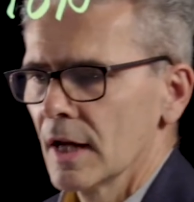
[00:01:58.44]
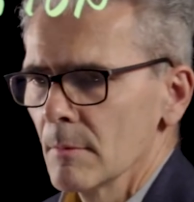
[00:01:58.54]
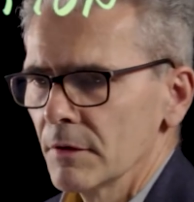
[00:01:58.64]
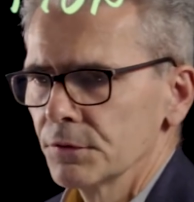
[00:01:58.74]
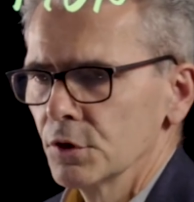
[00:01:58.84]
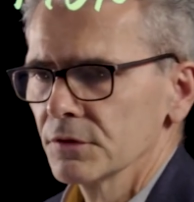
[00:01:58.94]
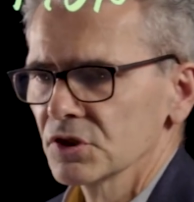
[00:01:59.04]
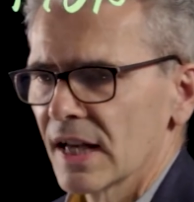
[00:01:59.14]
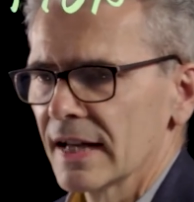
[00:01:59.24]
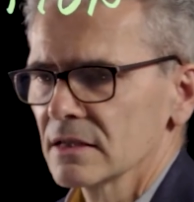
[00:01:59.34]
But few of
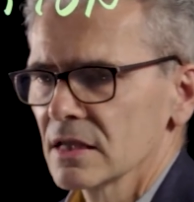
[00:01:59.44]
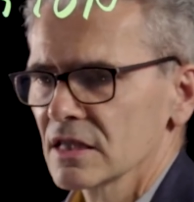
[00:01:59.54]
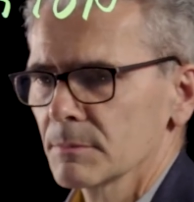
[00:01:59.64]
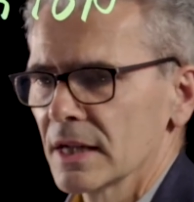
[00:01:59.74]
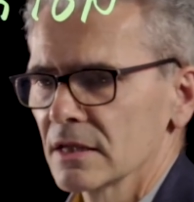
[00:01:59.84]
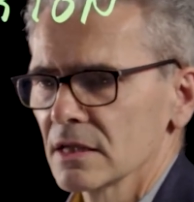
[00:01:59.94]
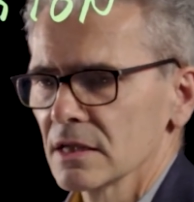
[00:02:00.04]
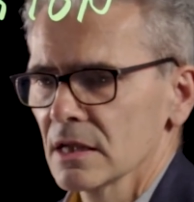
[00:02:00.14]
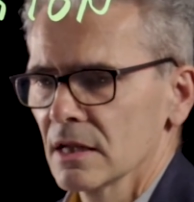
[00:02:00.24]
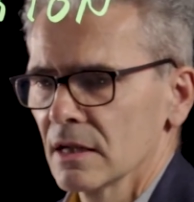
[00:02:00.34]
us
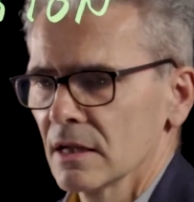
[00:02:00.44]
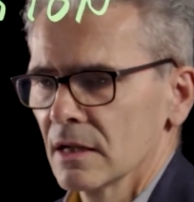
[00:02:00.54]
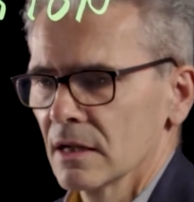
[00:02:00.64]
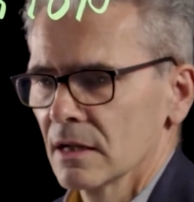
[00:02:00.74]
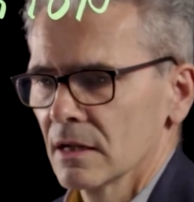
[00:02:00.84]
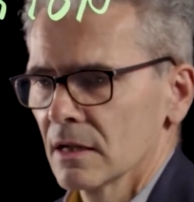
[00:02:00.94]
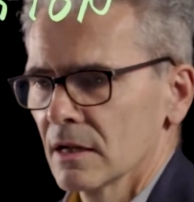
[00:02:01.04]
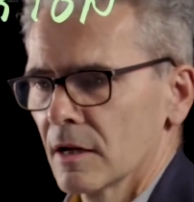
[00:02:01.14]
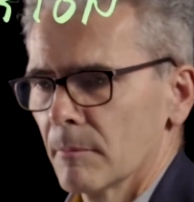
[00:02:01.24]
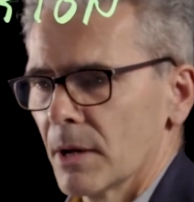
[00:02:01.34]
anticipated
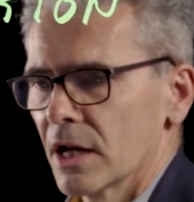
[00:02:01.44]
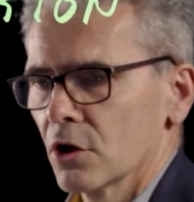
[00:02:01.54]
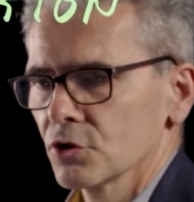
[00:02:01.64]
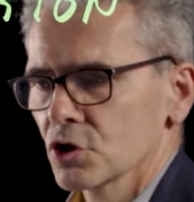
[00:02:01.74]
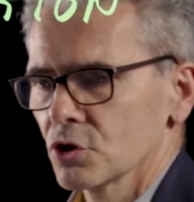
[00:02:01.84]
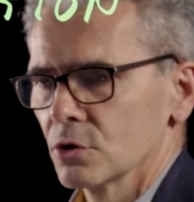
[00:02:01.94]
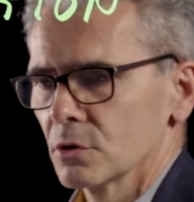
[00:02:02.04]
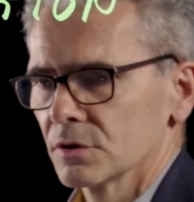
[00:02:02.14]
biological